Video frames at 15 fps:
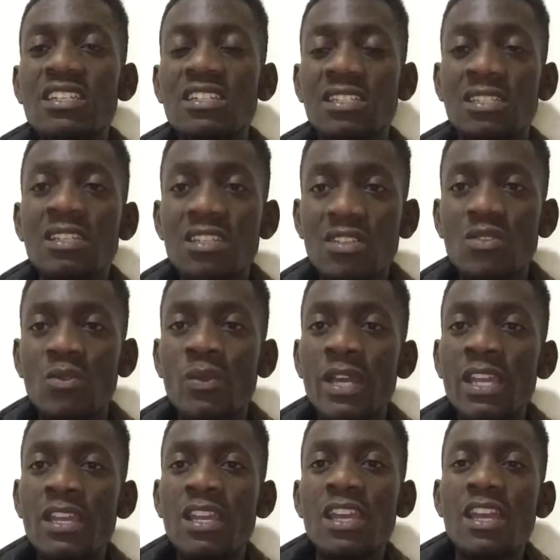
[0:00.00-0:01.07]
a certain
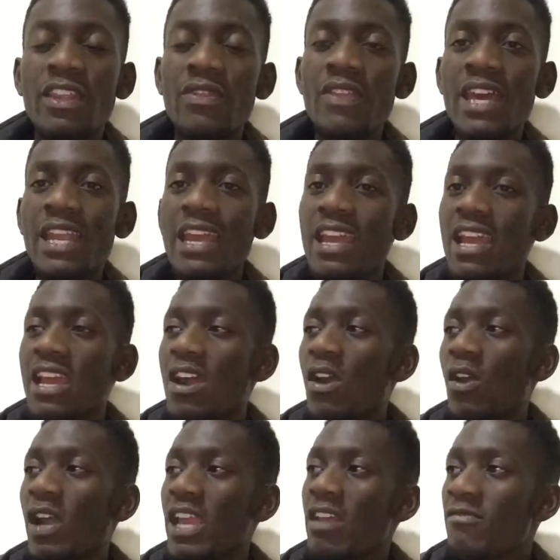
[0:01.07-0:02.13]
way that
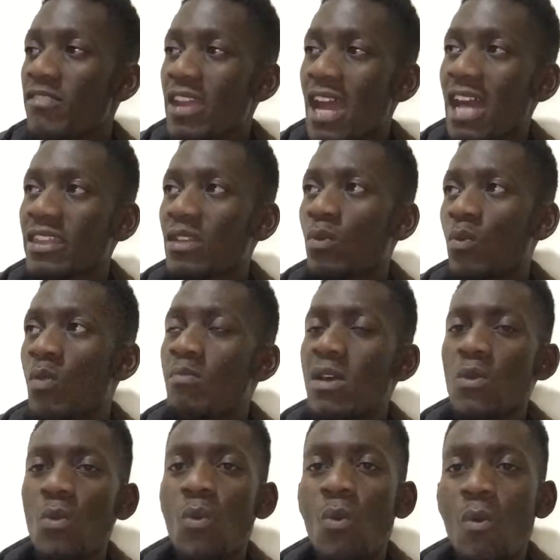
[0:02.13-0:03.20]
every other
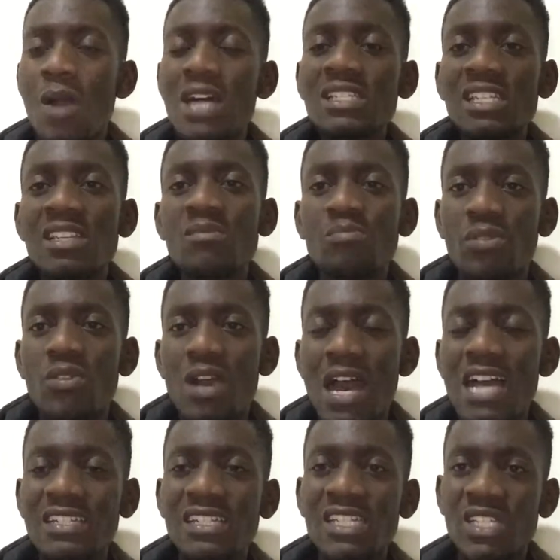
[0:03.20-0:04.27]
woman who was in
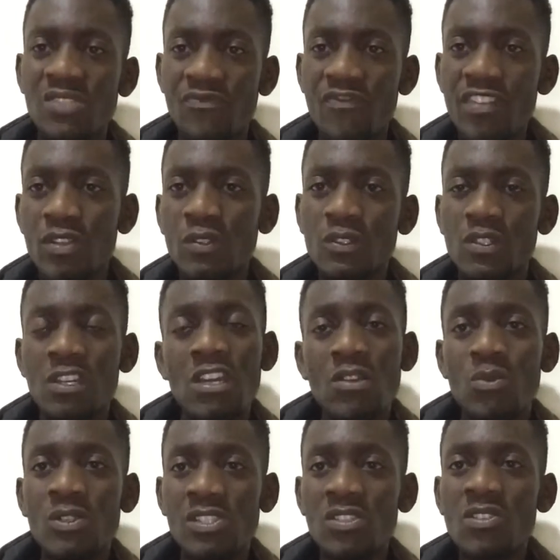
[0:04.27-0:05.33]
Boaz's field
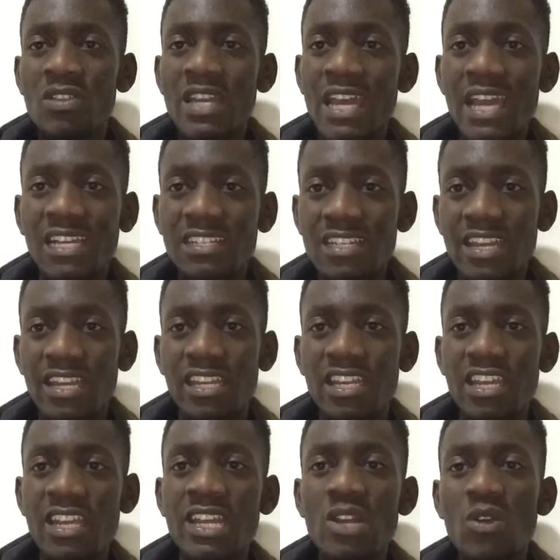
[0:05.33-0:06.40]
was not acting,
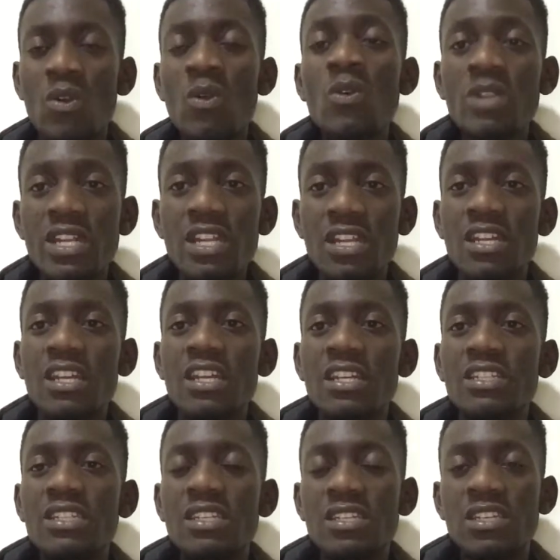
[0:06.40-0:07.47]
in order
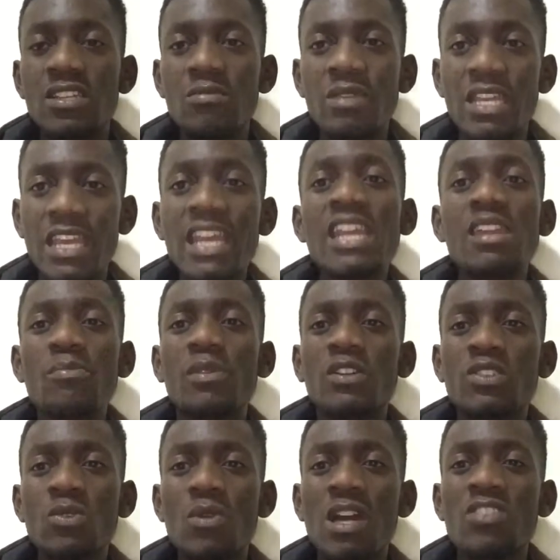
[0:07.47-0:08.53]
to be able
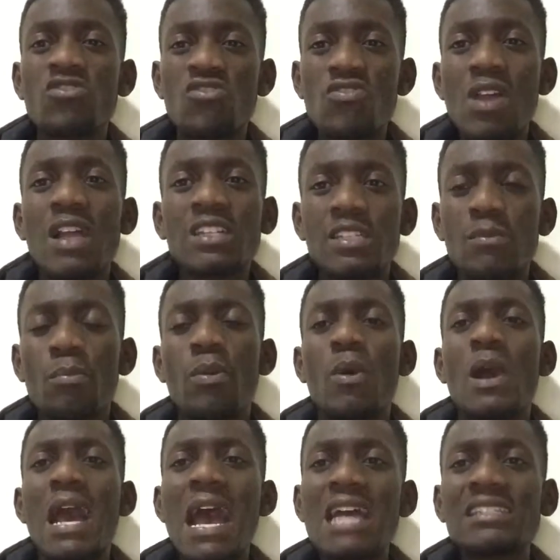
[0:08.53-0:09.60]
to attract
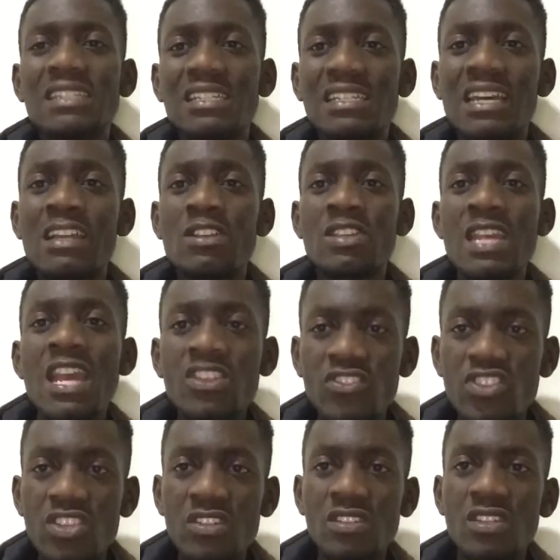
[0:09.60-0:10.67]
Boaz's
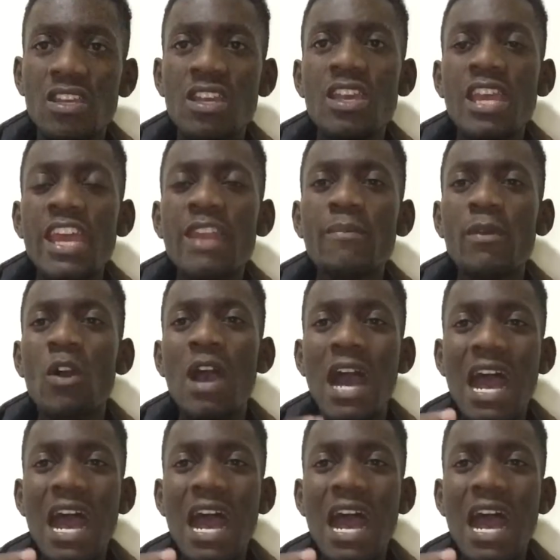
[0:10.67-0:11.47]
attention and